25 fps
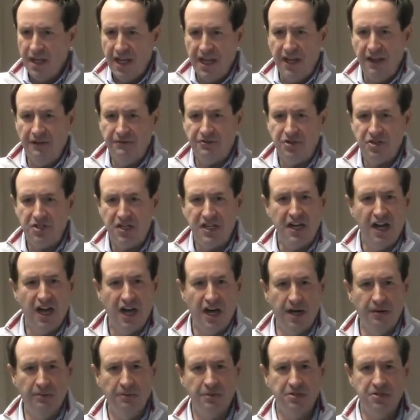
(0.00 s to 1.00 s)
If she
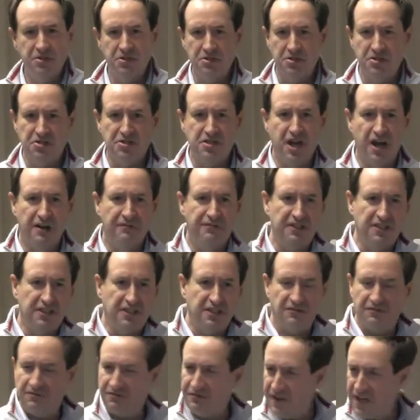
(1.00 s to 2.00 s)
humbles herself and
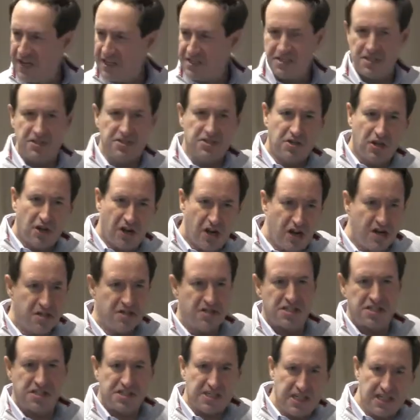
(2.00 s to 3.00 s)
confesses her
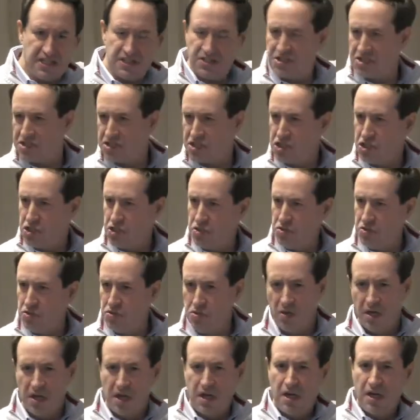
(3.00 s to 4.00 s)
sins
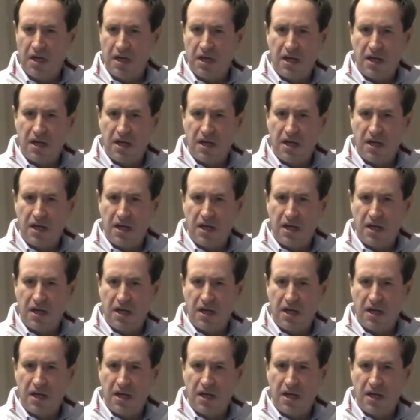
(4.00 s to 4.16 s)
to